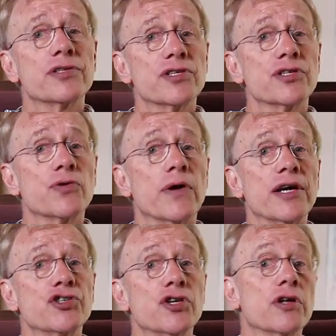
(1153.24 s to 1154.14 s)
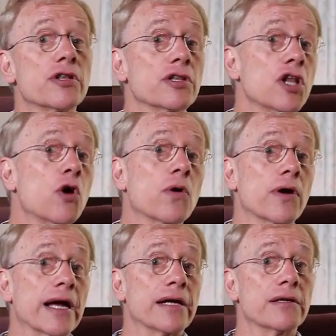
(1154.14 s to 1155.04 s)
situation on the lower
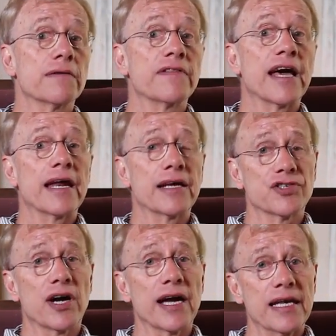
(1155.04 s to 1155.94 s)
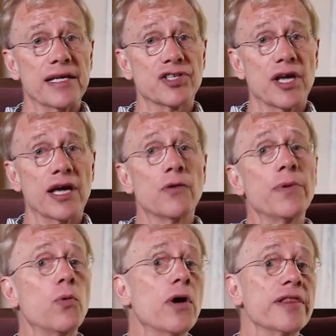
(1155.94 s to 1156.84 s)
end of that anxiety scale,
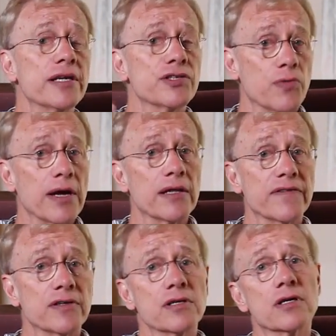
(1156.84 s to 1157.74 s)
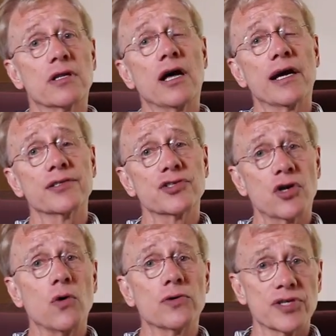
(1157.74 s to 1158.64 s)
but one that is relevant to the client's
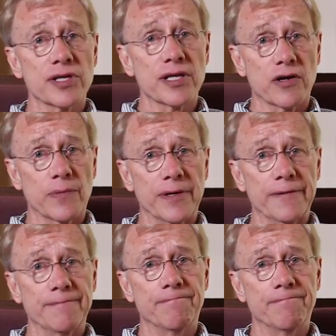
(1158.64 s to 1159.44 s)
goals in therapy.